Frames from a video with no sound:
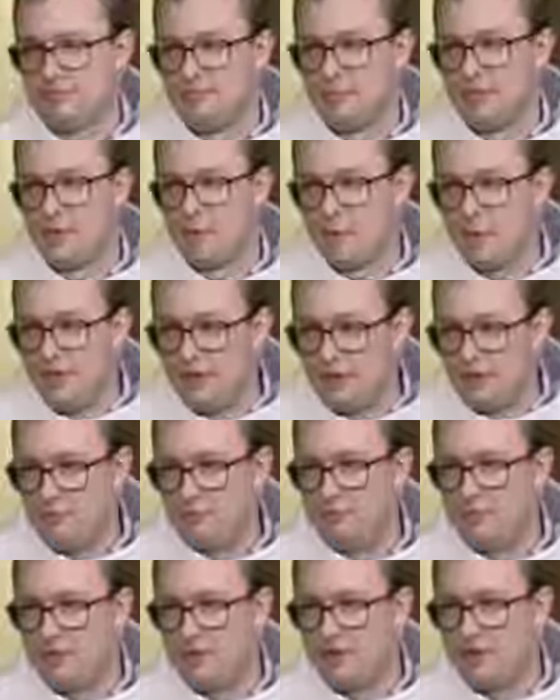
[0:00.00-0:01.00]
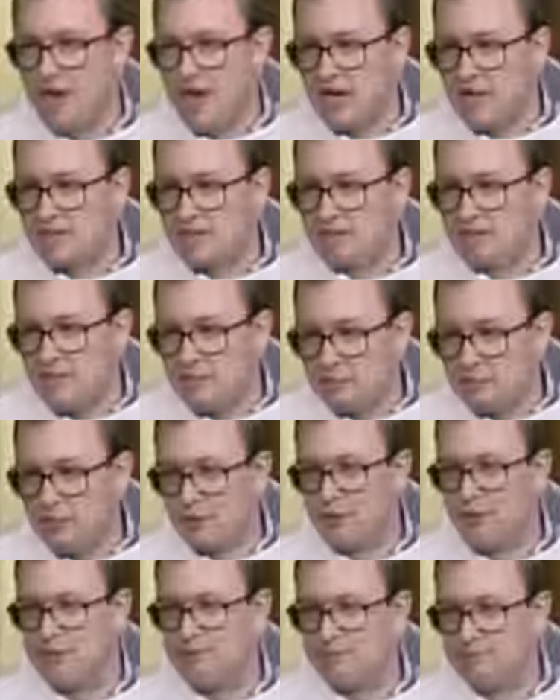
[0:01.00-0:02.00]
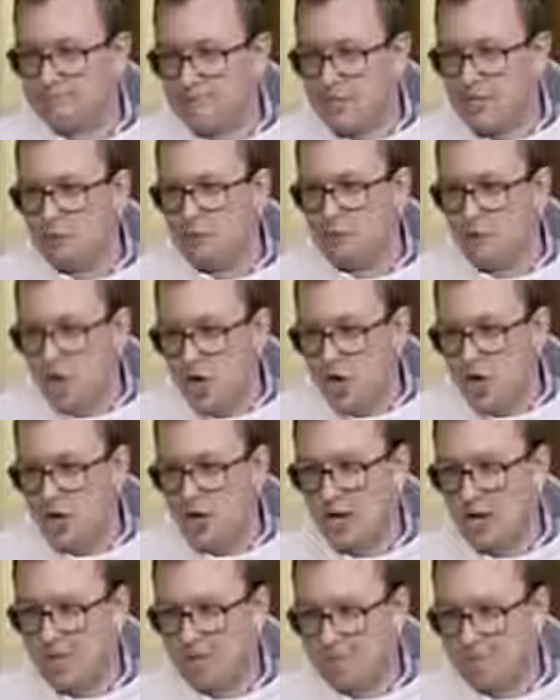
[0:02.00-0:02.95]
the rhythm of God's people in prayer.